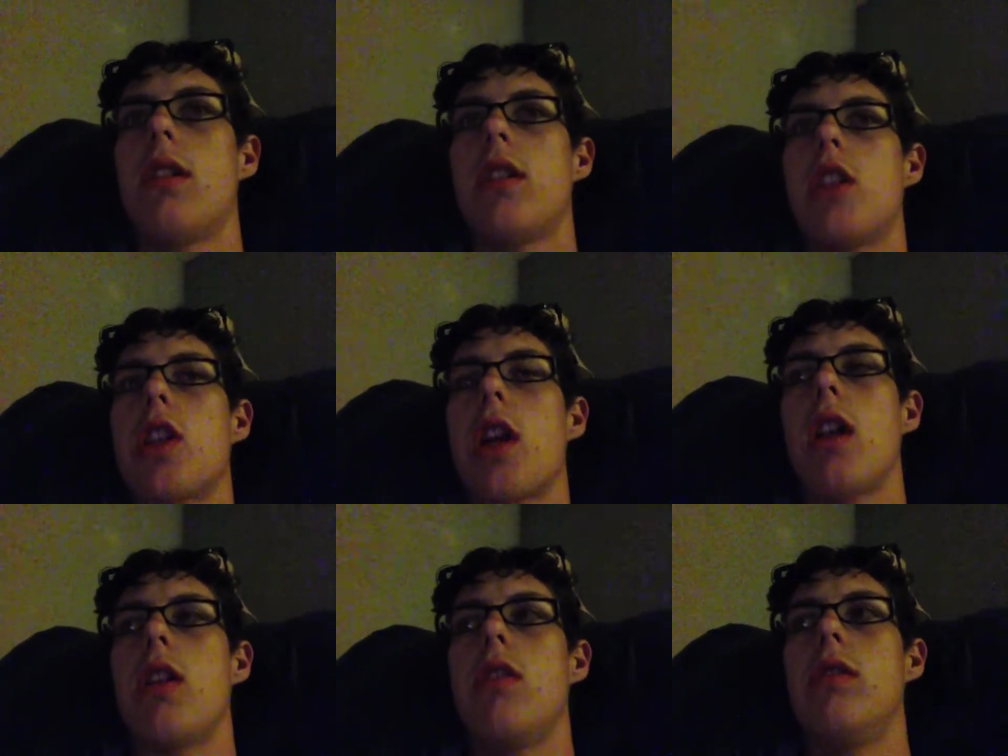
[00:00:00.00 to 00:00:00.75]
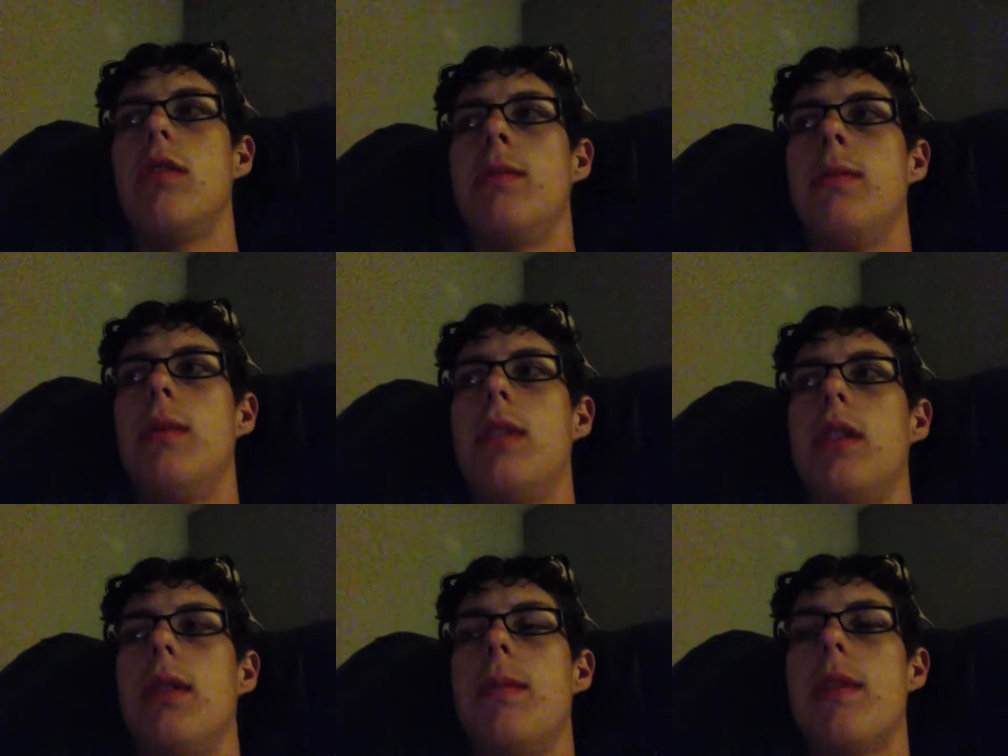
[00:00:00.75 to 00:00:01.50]
just got home,
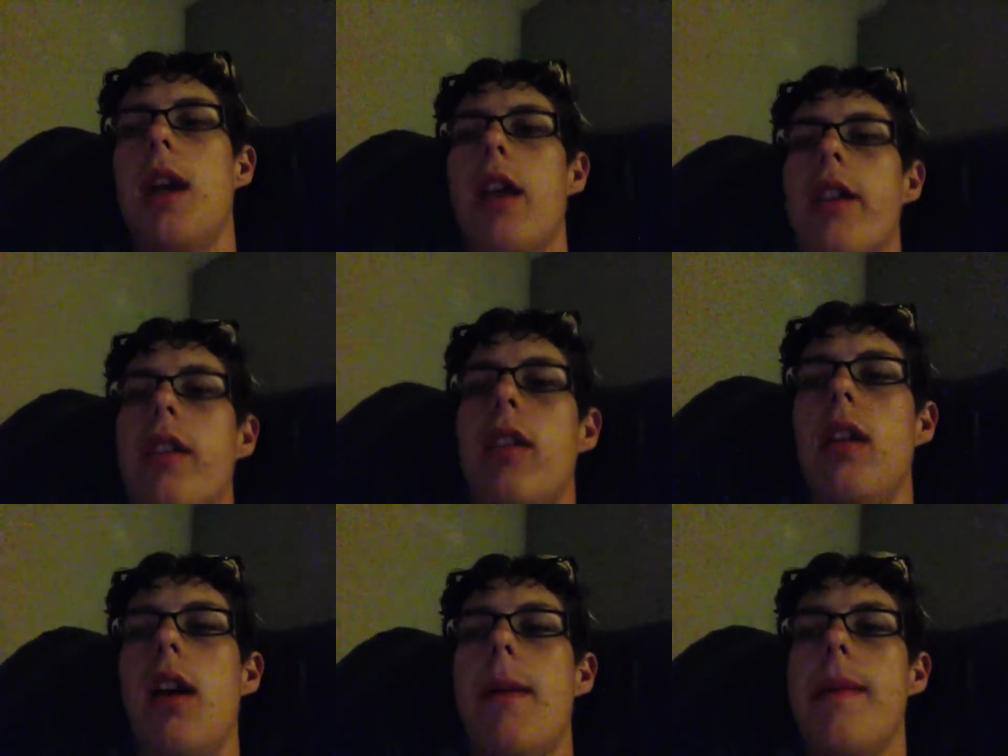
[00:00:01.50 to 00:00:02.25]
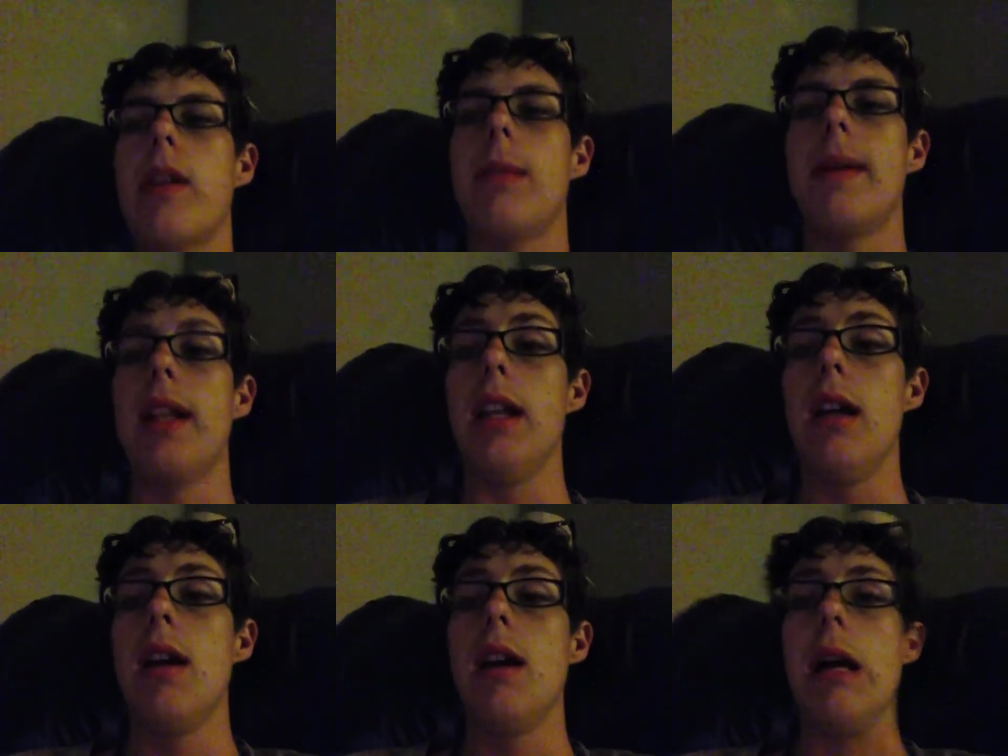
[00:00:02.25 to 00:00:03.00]
tired, I'm ready to bed.
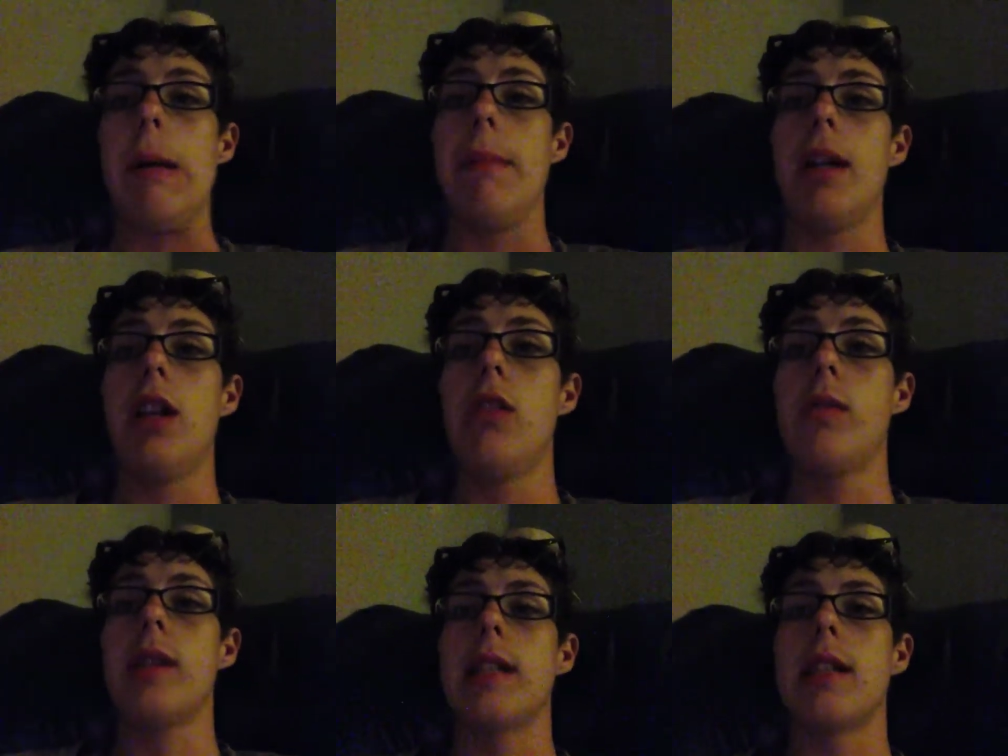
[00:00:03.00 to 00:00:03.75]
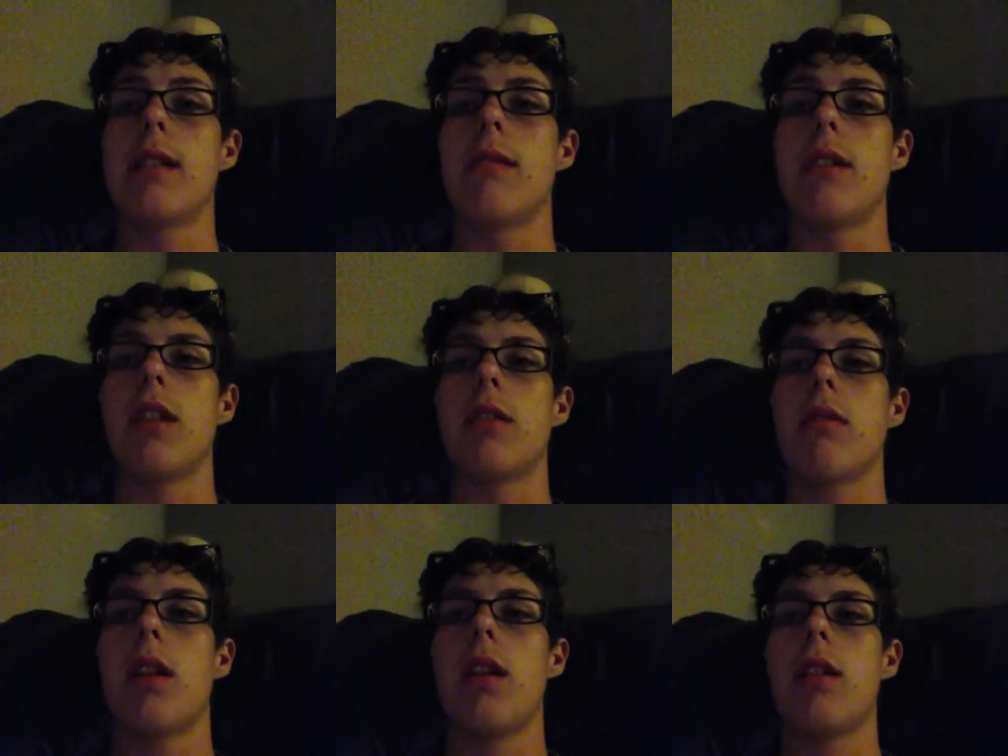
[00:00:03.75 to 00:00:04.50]
But I just wanted to, you know,
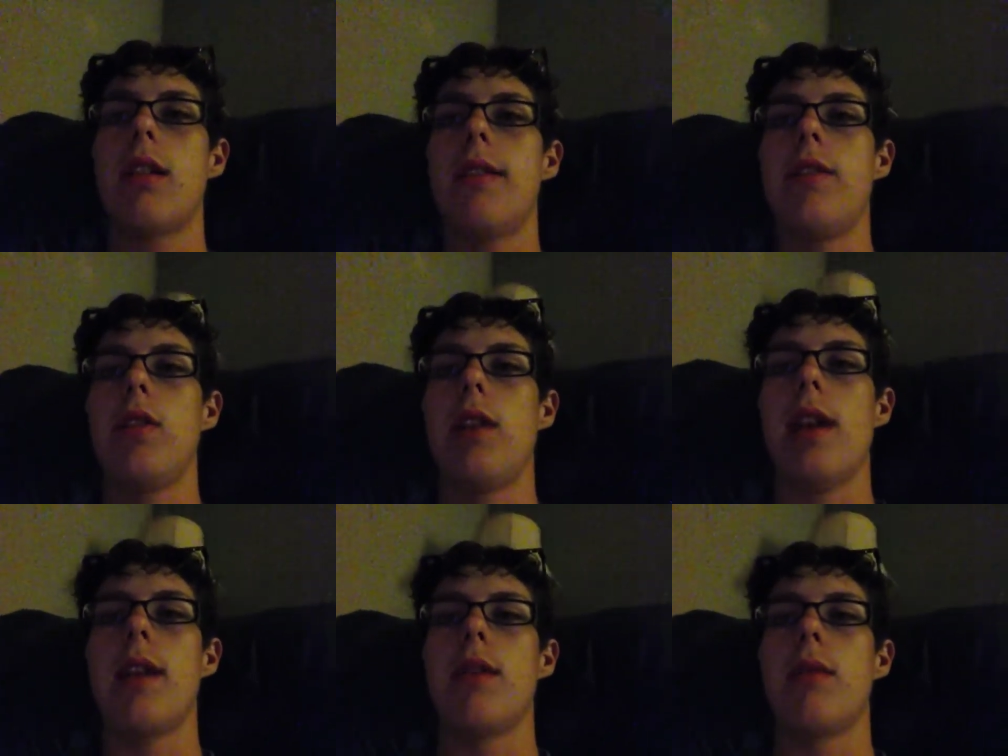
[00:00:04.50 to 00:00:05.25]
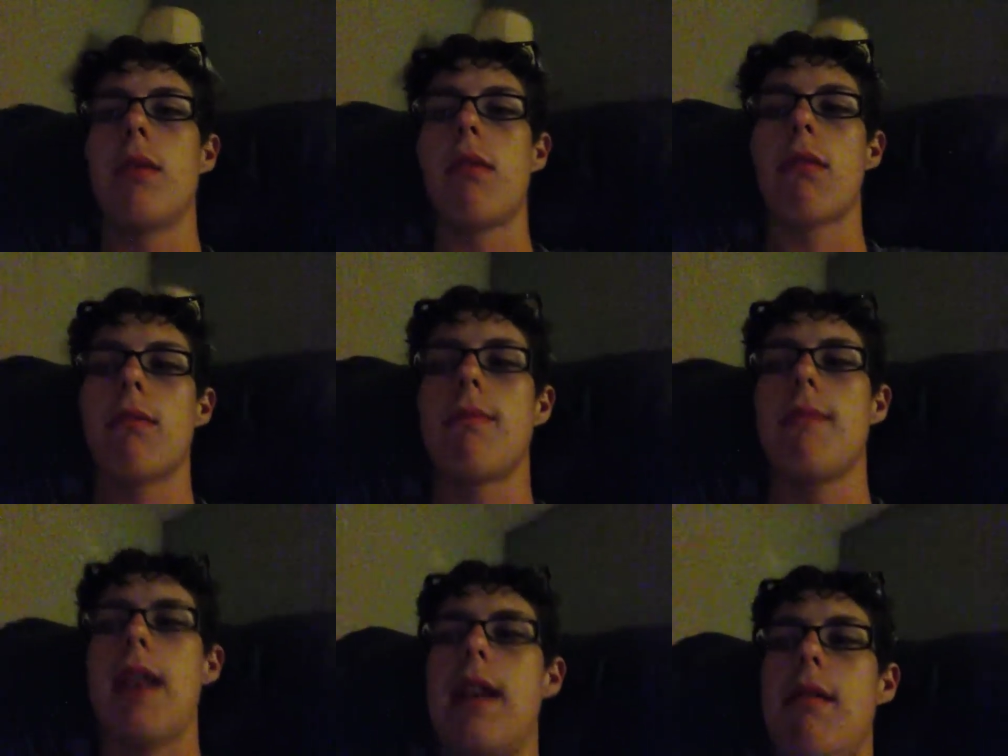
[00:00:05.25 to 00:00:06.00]
not leave you hanging with
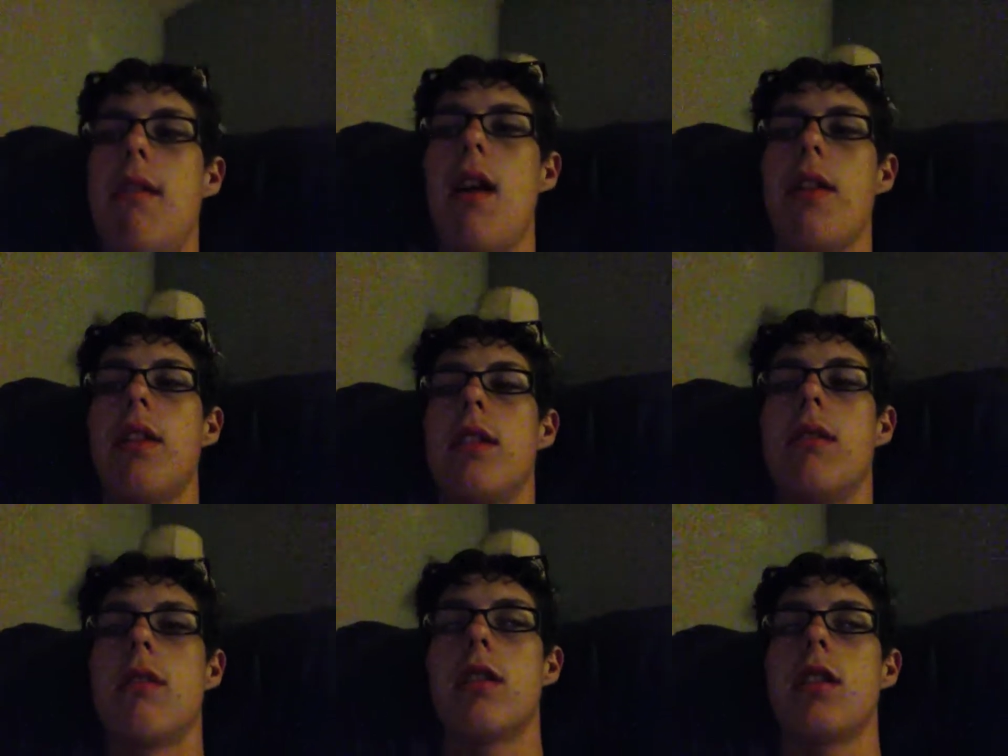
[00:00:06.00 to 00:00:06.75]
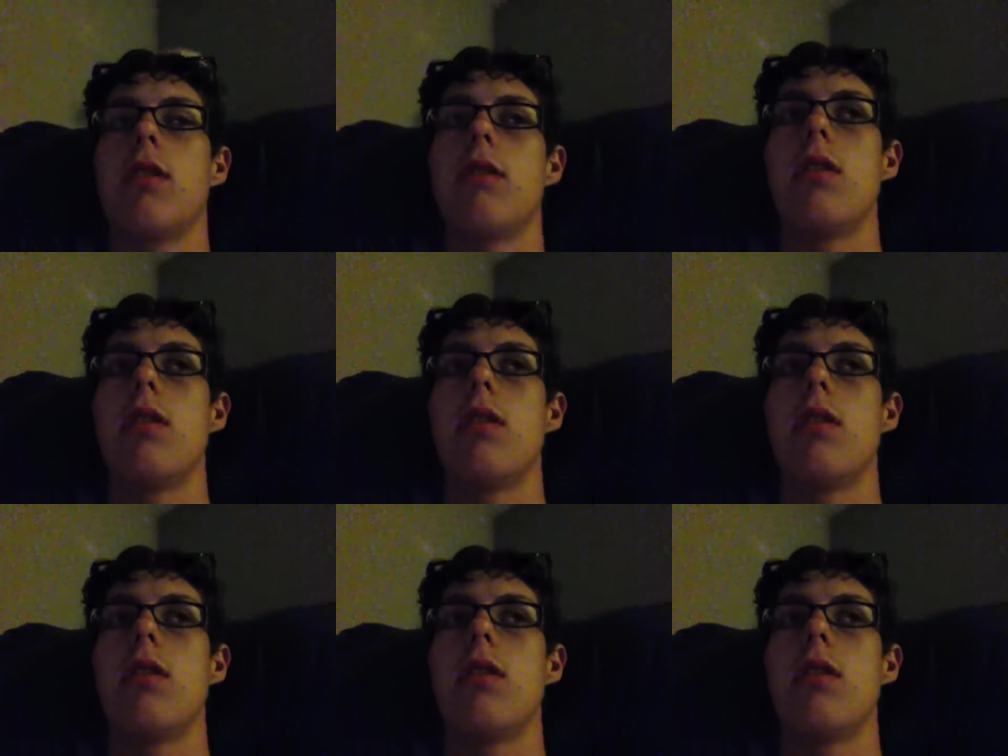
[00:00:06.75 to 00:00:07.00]
nothing, so,